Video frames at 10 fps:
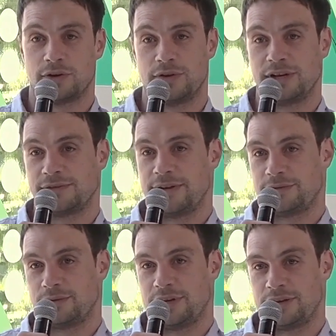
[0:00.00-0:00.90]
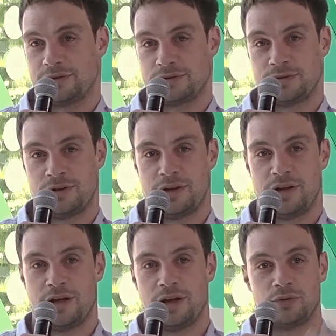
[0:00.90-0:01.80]
the next 5 to 10 years.
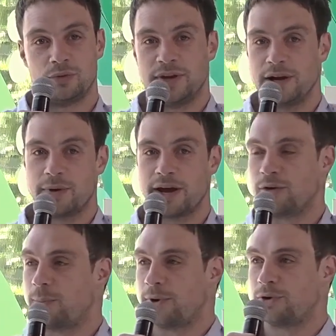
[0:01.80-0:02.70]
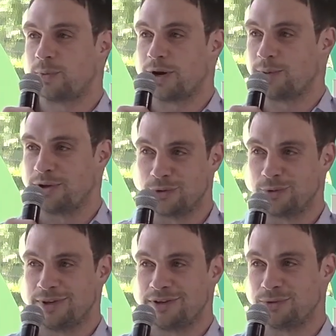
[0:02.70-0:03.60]
Today we're at a point where we know
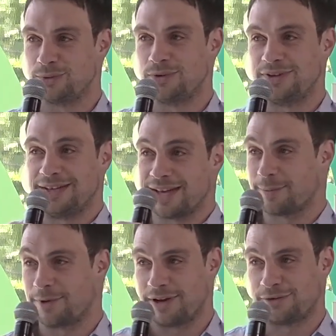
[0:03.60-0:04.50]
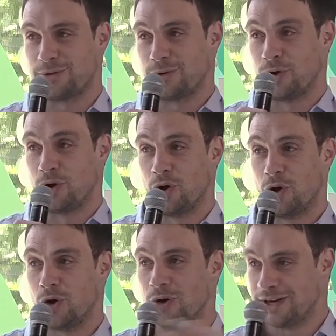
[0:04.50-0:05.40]
we need to decarbonize the
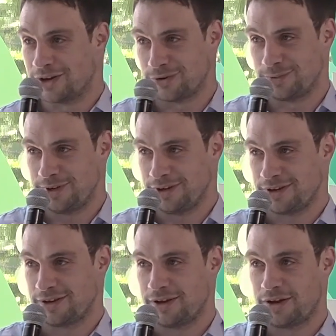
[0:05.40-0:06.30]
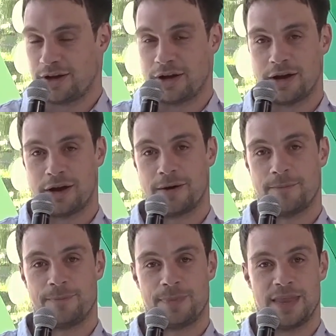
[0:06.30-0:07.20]
whole economy,
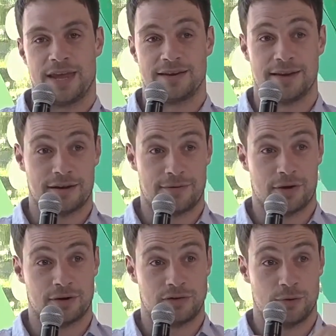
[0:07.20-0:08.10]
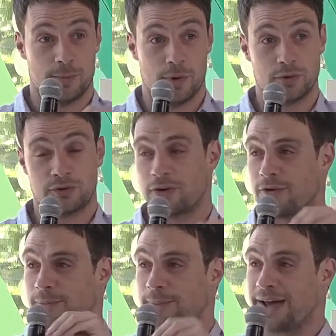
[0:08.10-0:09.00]
and therefore the amount
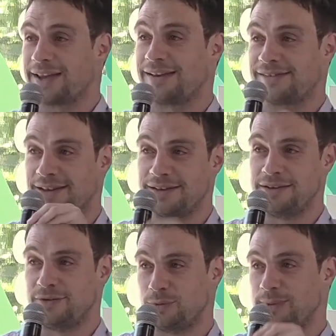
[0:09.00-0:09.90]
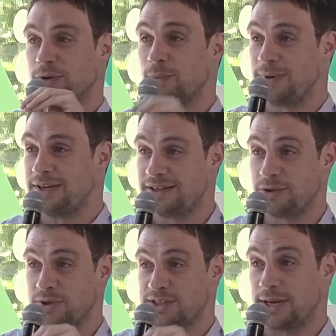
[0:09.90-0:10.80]
of markets that need to be completely
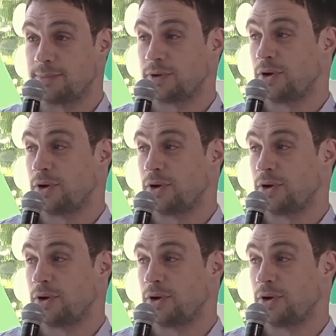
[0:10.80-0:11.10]
reshaped